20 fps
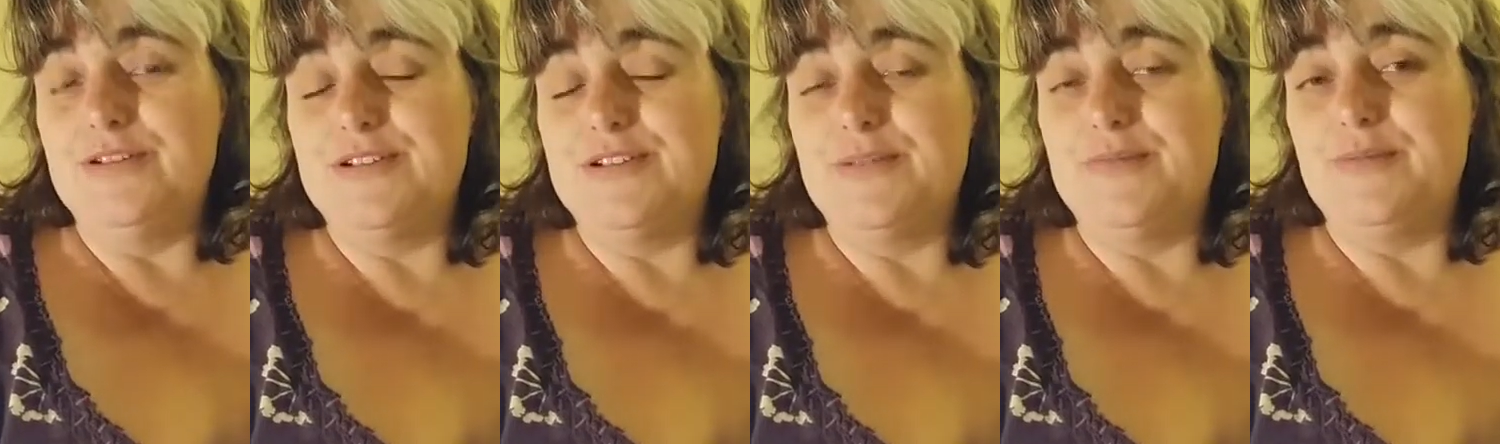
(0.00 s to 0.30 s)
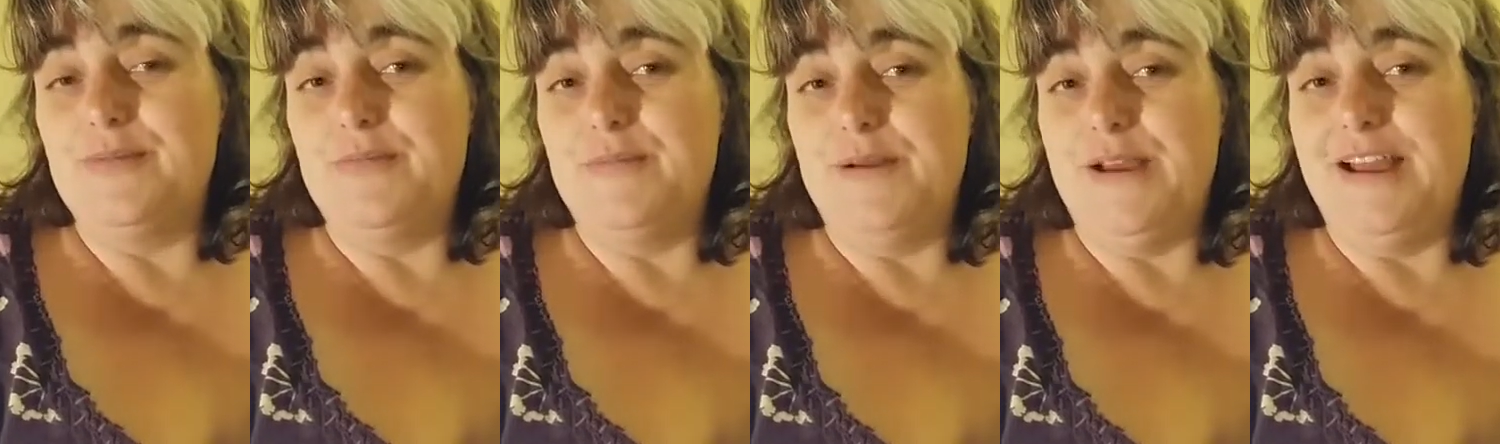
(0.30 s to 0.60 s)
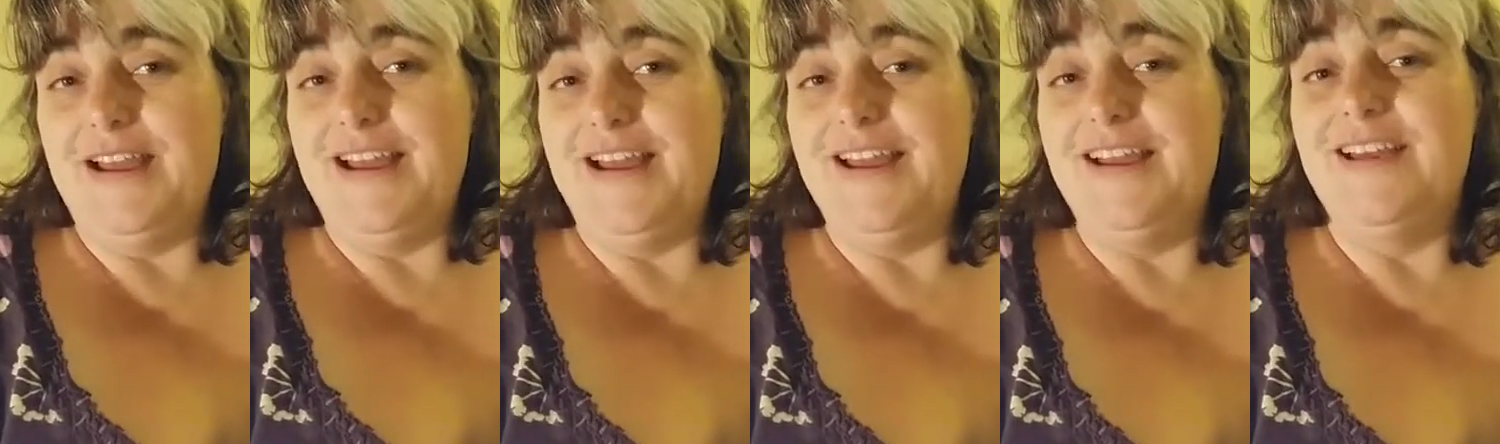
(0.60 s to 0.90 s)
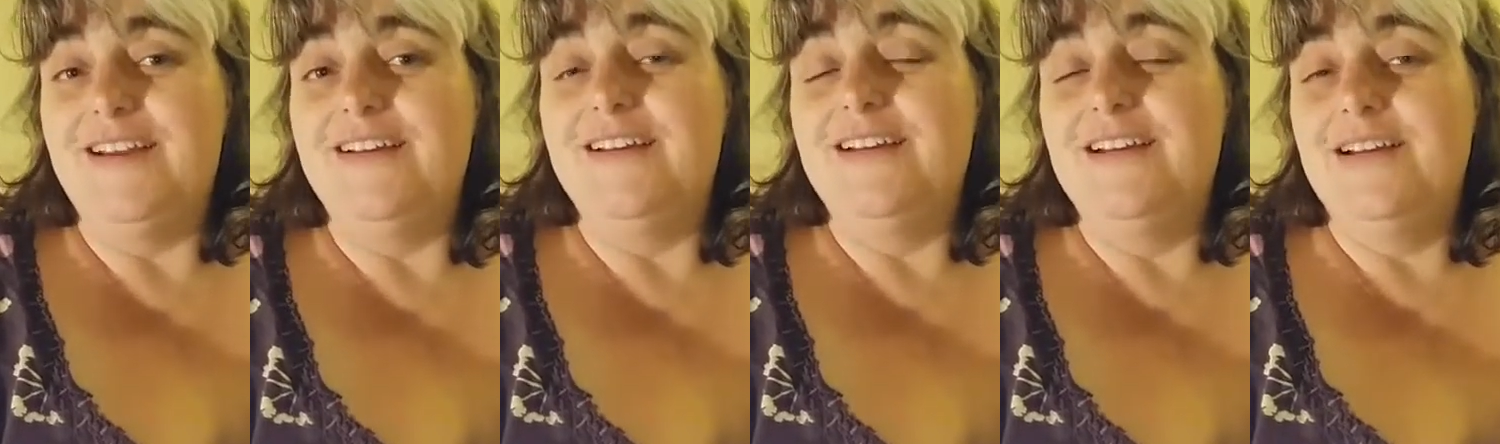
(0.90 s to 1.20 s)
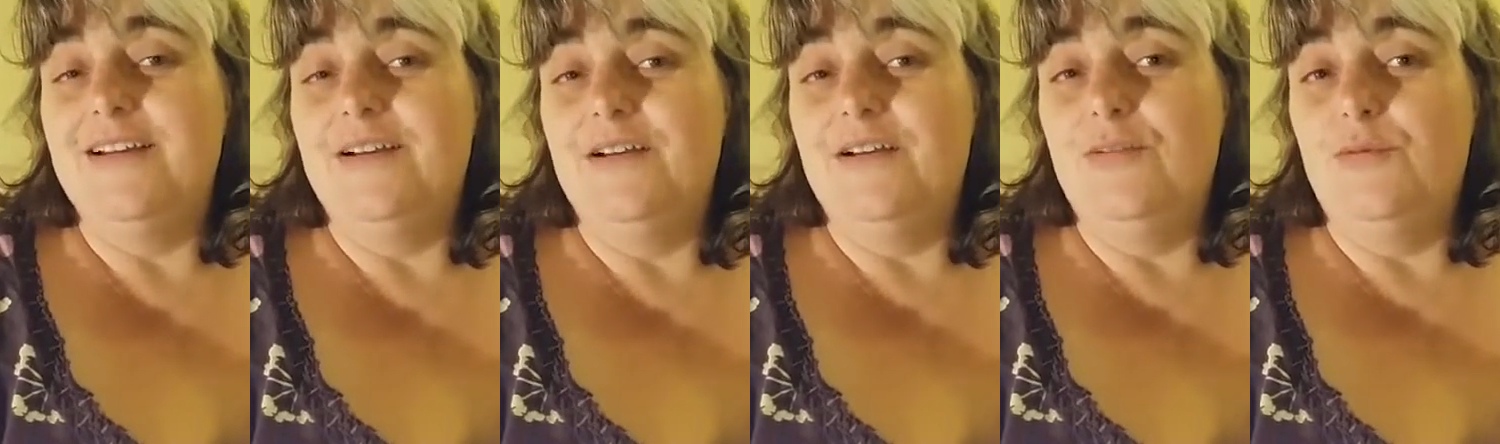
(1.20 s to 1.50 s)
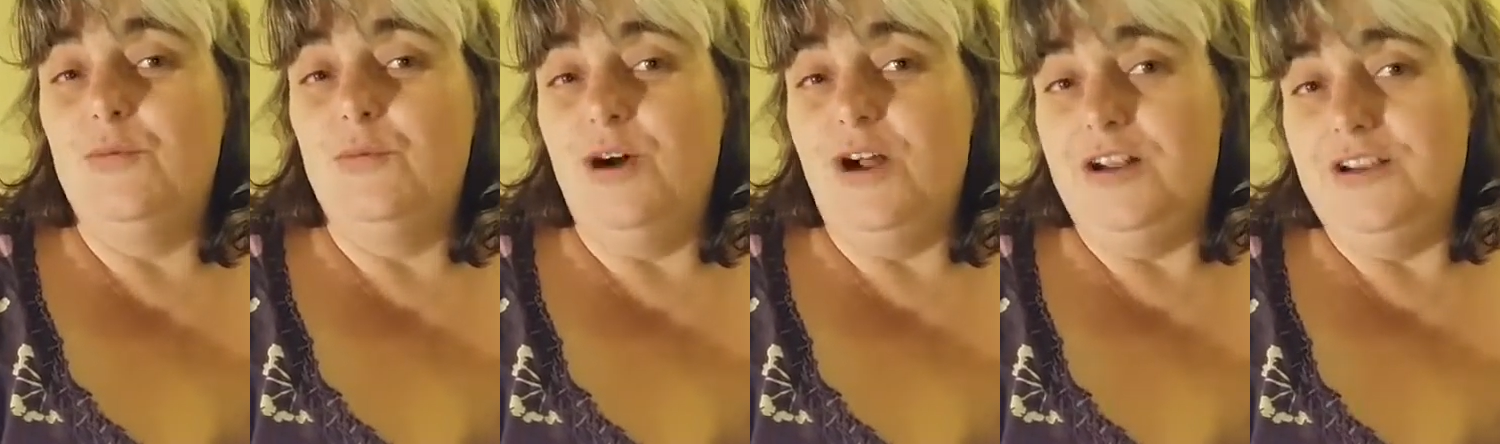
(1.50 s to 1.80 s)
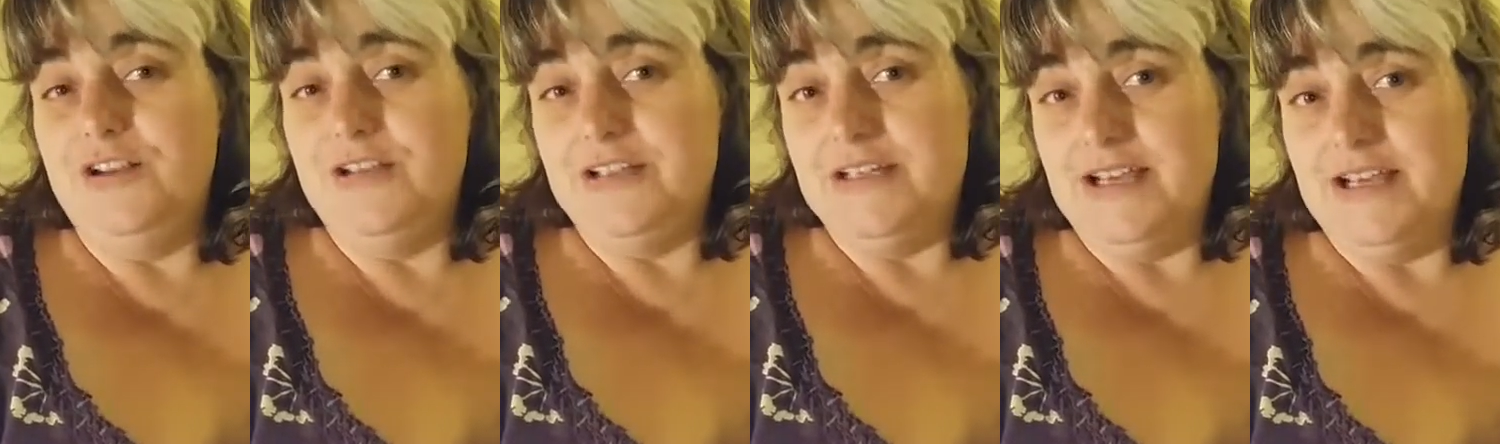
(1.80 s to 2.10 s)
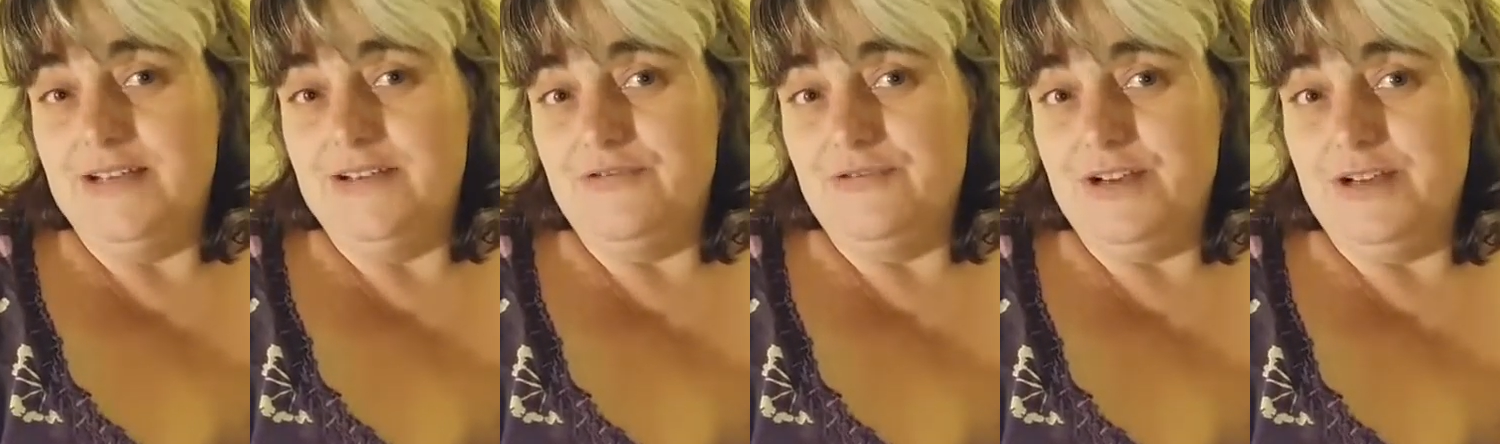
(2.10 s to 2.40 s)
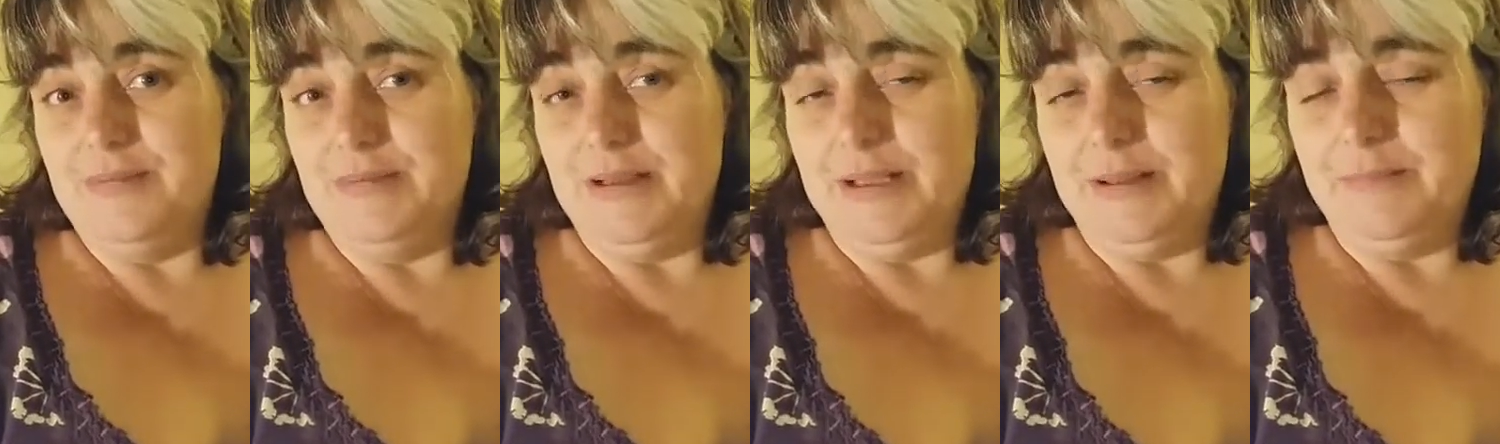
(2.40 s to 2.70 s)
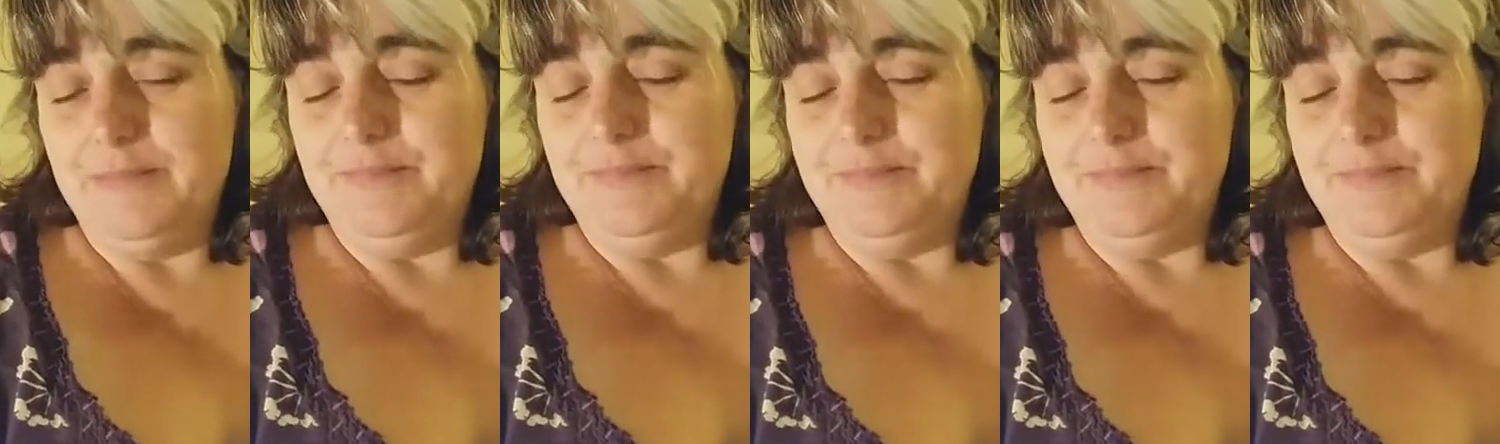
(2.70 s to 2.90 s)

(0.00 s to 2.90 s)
to prepare while you're daydreaming?